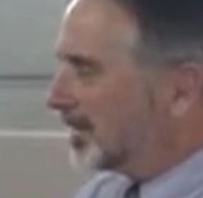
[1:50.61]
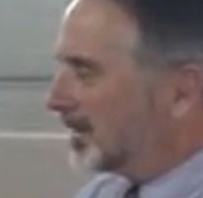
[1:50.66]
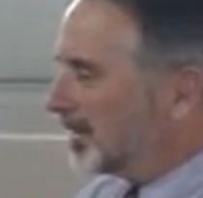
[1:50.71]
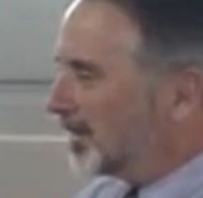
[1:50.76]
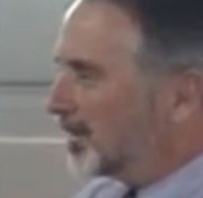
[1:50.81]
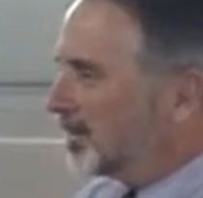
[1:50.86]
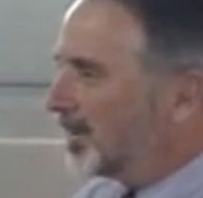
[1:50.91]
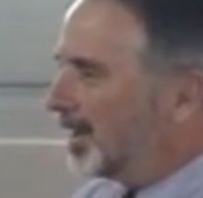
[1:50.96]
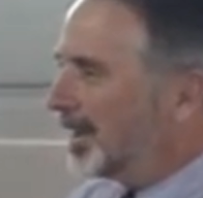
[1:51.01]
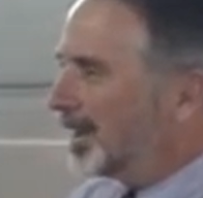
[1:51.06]

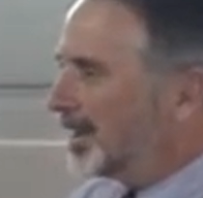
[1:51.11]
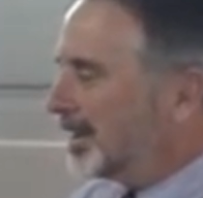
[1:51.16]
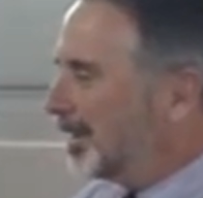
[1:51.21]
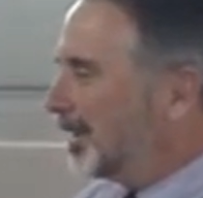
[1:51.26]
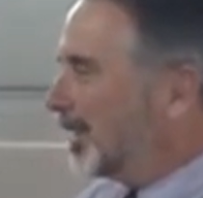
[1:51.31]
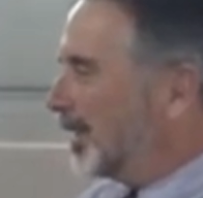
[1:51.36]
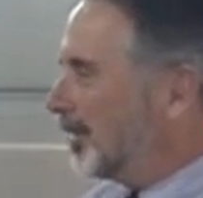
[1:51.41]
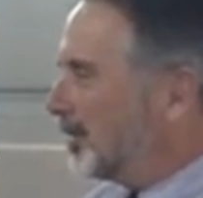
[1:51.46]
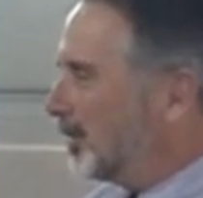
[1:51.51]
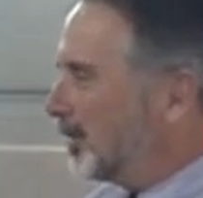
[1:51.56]
So
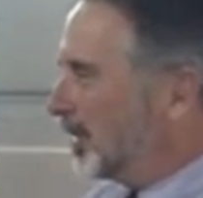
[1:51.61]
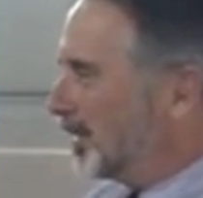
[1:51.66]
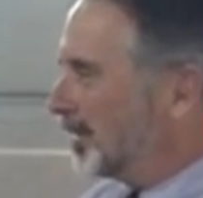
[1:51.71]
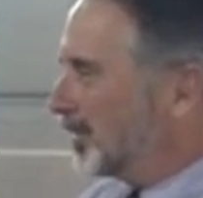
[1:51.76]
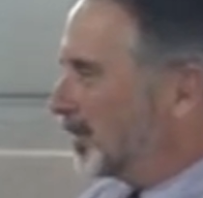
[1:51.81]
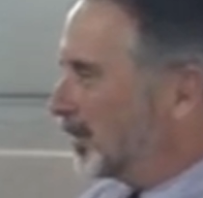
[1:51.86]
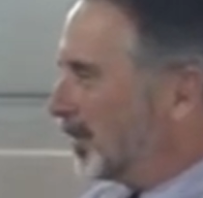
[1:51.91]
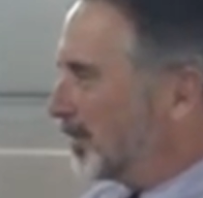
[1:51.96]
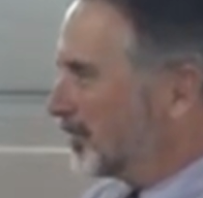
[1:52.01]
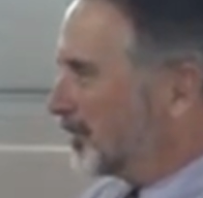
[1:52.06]
I'm
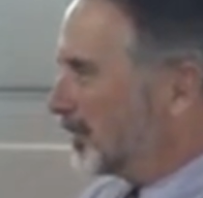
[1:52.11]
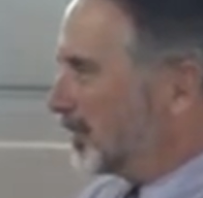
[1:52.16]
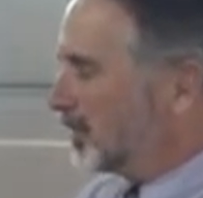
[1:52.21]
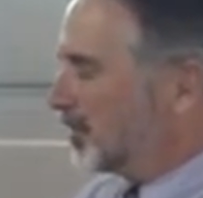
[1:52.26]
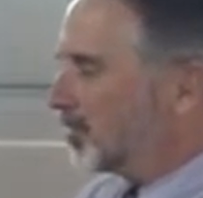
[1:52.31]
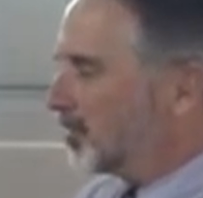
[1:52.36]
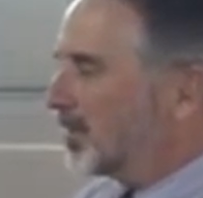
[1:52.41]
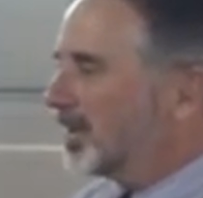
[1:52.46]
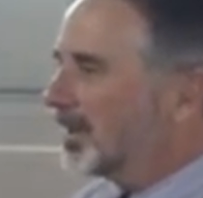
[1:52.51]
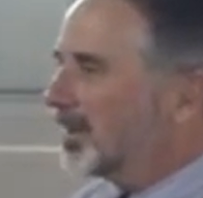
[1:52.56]
always
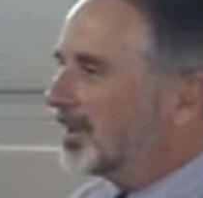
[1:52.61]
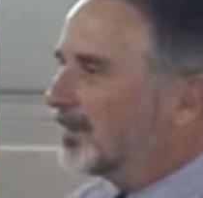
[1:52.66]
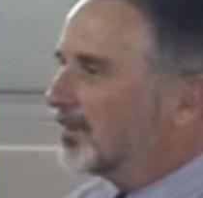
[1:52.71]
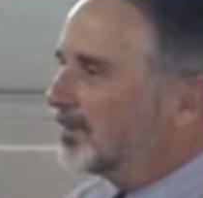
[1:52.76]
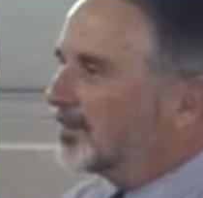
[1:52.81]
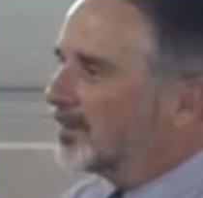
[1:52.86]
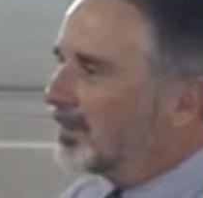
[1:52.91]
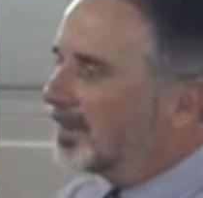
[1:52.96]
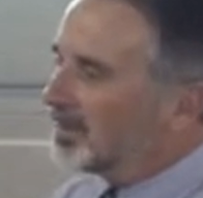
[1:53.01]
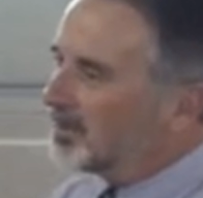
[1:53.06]
confident, but
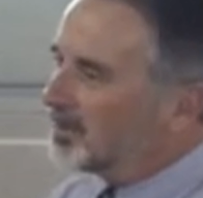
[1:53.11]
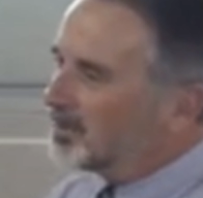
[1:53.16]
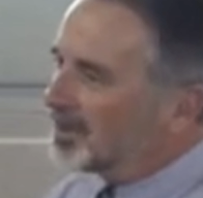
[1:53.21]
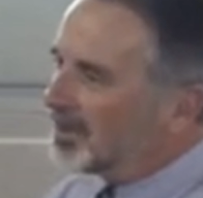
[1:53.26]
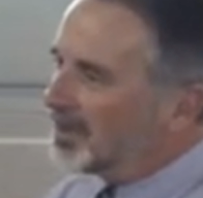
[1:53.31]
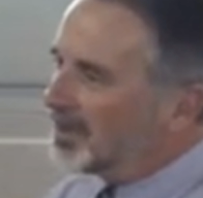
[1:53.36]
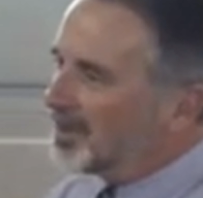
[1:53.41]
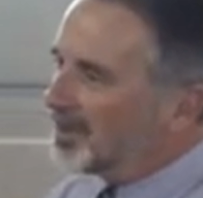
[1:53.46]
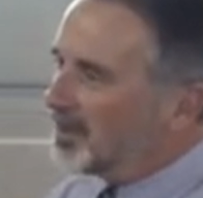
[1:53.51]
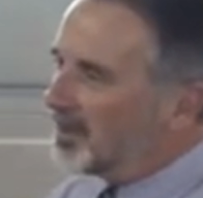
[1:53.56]
I'm
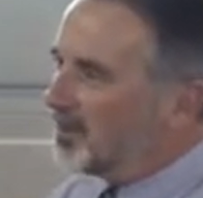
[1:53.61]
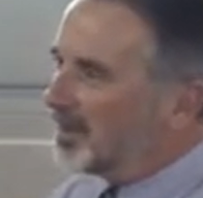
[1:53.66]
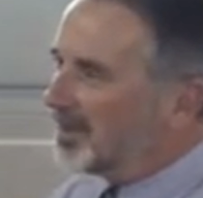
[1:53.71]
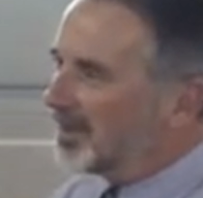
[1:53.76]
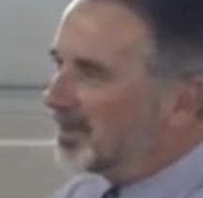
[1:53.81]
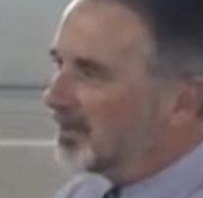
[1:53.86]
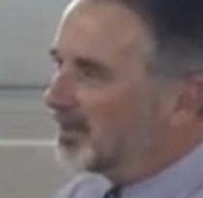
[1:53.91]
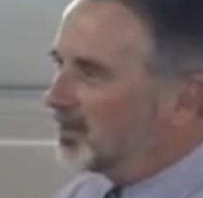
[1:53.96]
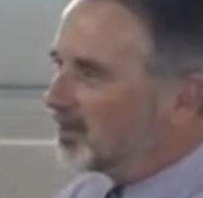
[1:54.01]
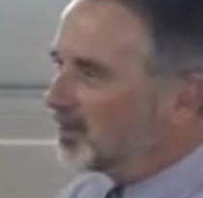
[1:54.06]
also a
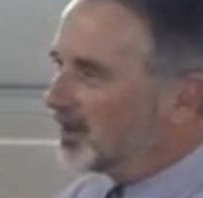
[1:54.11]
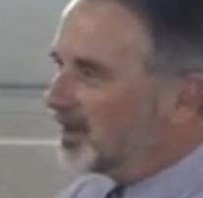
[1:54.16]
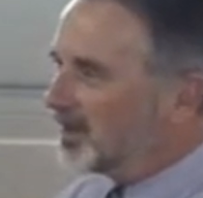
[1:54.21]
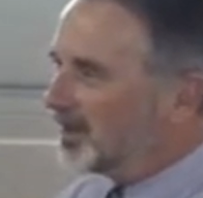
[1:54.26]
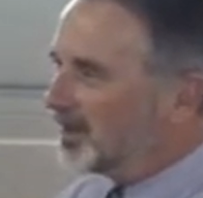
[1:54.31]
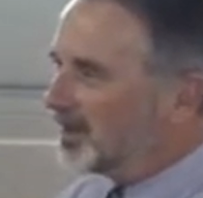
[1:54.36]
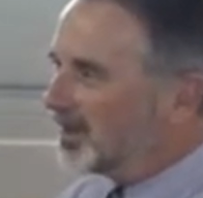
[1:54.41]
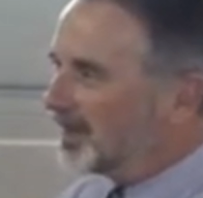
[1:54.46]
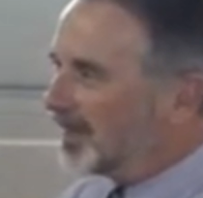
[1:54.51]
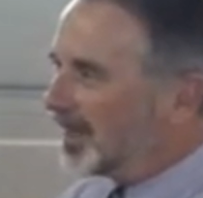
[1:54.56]
bit
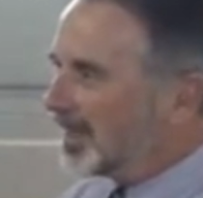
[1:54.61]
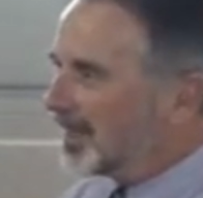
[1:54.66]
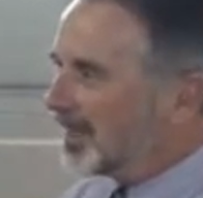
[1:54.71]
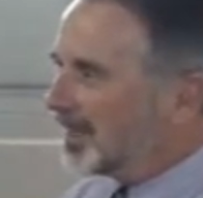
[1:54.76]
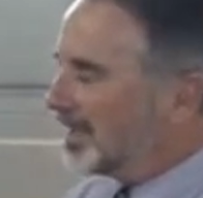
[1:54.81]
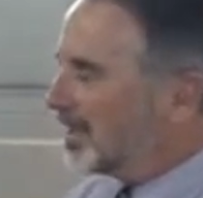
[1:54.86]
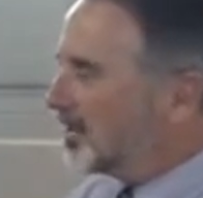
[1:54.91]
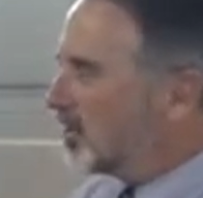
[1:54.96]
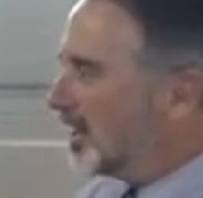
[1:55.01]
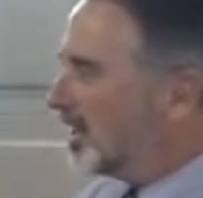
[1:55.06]
concerned that
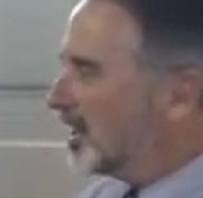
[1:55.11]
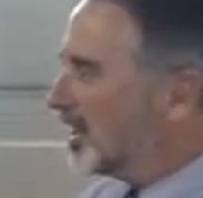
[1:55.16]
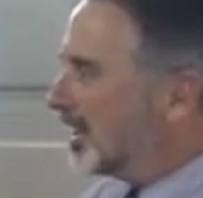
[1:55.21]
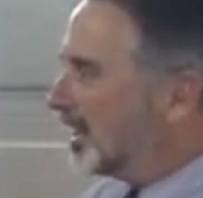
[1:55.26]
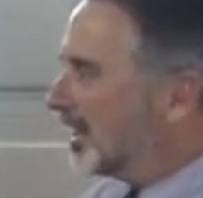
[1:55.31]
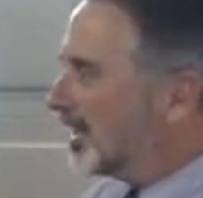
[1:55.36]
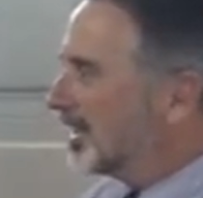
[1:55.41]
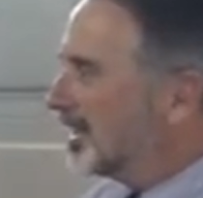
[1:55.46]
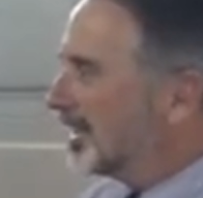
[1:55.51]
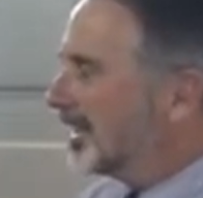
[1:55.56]
the
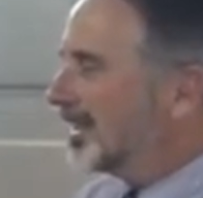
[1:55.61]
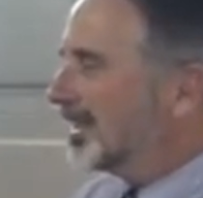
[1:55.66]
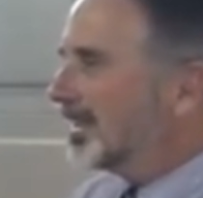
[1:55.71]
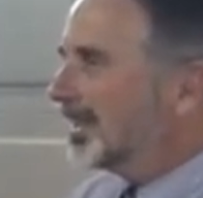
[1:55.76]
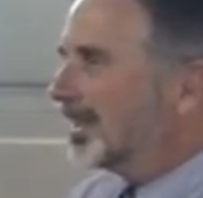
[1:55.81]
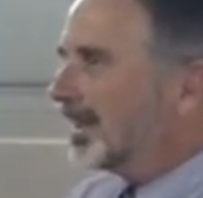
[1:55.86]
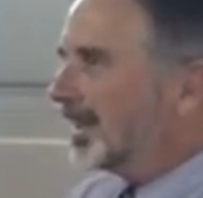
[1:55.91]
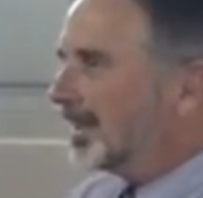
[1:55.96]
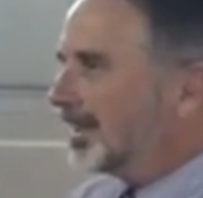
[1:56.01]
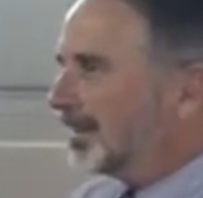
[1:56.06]
agenda
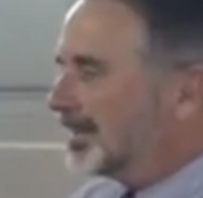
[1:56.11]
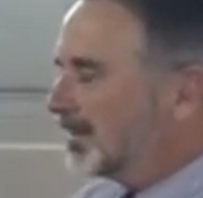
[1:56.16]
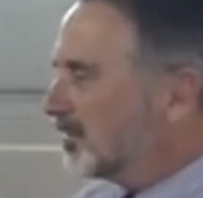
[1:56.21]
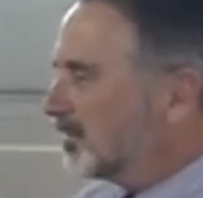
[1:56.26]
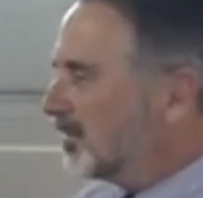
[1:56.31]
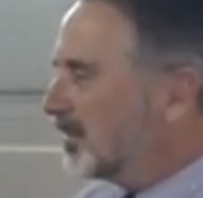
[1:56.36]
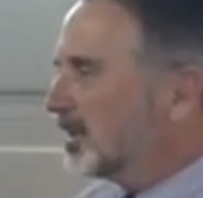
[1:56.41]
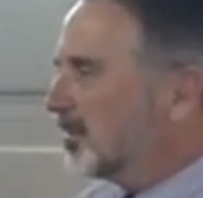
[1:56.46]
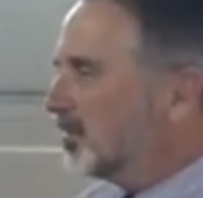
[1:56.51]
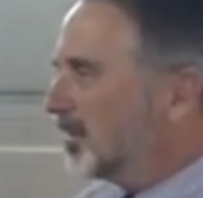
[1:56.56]
is
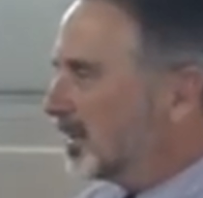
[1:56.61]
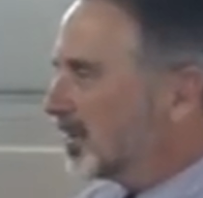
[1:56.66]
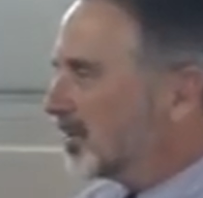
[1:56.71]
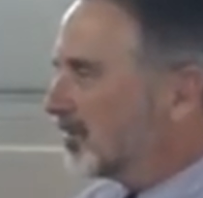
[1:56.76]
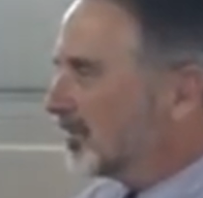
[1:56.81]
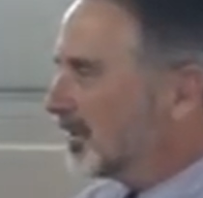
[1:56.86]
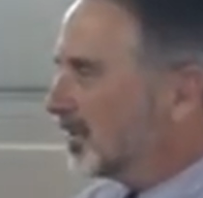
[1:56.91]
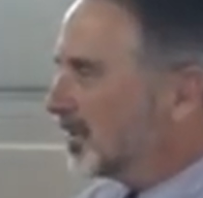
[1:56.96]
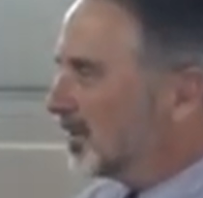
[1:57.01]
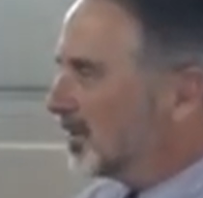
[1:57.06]
very much
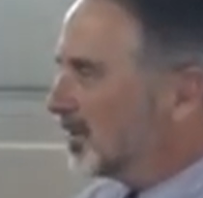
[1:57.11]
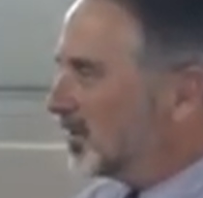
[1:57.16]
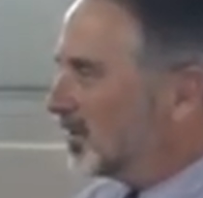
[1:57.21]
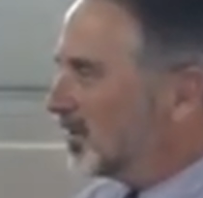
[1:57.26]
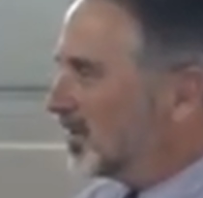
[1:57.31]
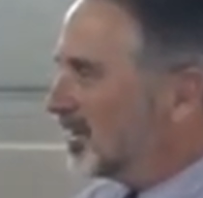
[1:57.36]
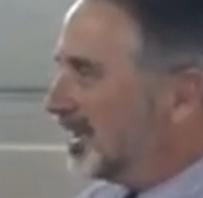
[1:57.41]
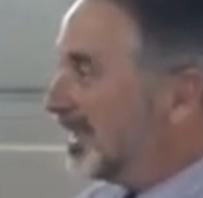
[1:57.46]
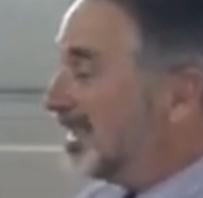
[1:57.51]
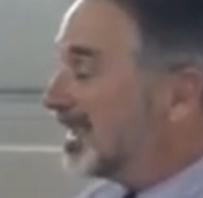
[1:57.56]

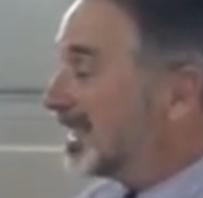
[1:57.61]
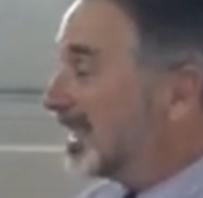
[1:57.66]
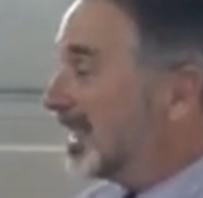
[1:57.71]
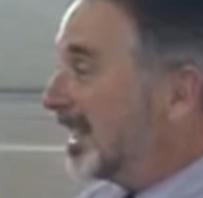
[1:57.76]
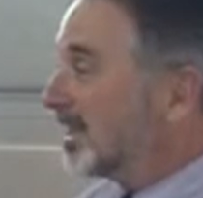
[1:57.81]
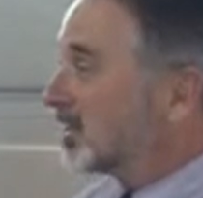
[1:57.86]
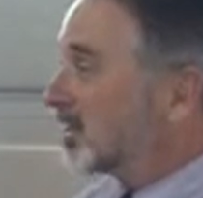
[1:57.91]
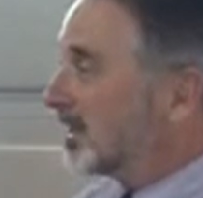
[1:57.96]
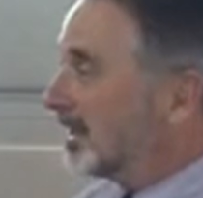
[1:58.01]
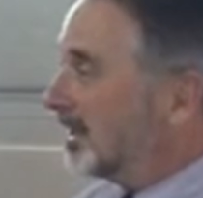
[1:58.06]
focused
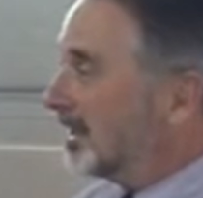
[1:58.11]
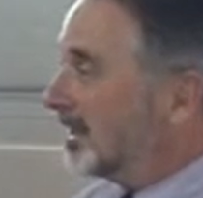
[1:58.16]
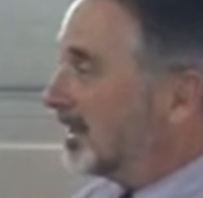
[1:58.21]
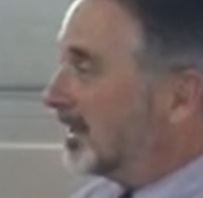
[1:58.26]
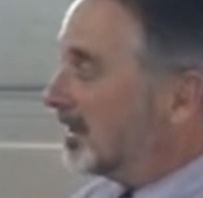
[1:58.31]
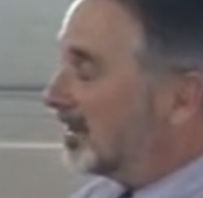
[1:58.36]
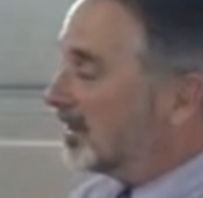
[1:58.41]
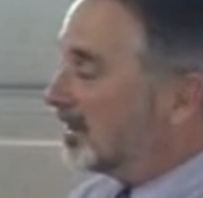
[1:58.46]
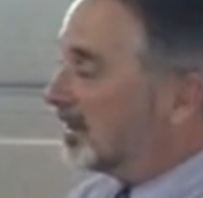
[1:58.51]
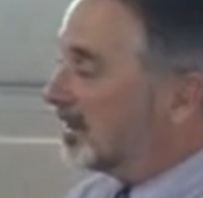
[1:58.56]

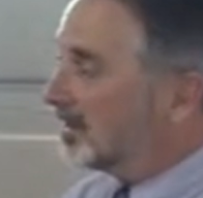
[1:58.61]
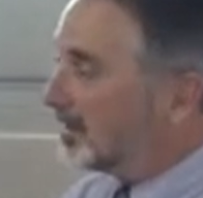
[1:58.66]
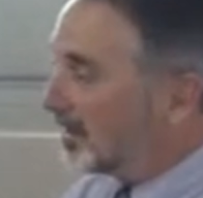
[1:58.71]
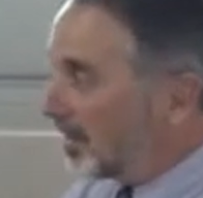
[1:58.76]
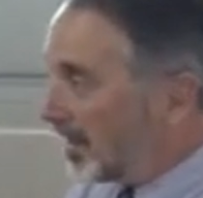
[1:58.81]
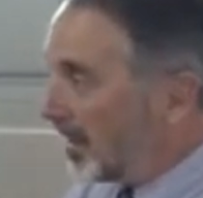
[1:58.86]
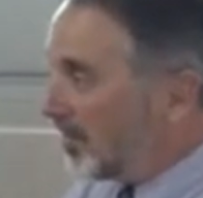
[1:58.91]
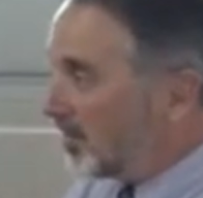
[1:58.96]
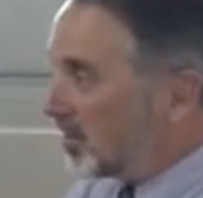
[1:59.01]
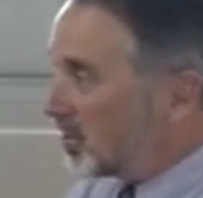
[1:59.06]
internationally on
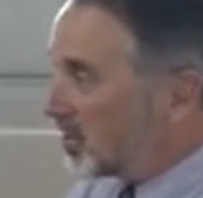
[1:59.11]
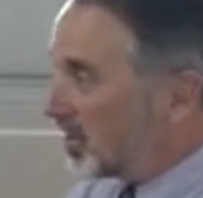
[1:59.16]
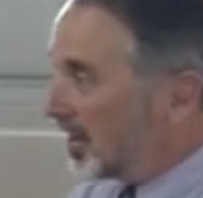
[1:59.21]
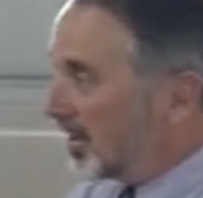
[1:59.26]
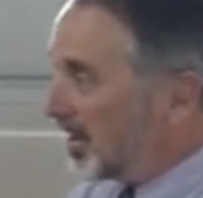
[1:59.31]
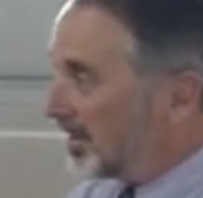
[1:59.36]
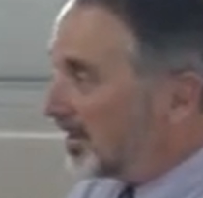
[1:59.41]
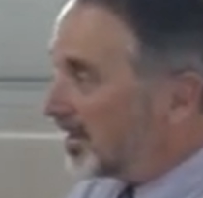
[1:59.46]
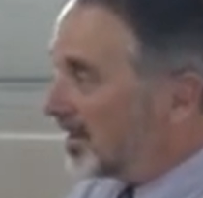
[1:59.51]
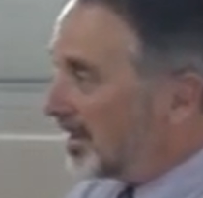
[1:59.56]
climate
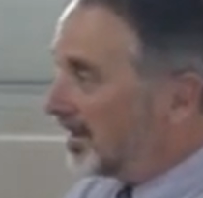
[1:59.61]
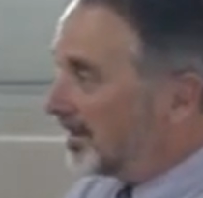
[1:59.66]
change.